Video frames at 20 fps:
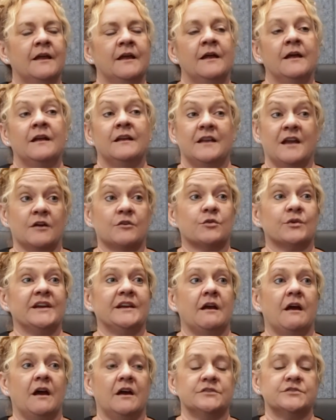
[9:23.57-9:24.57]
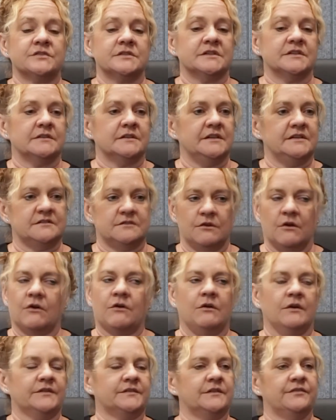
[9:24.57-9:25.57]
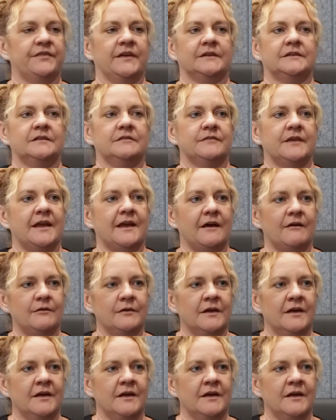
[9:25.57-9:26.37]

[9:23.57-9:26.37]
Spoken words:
Now, green hydrogen is not cost effective now.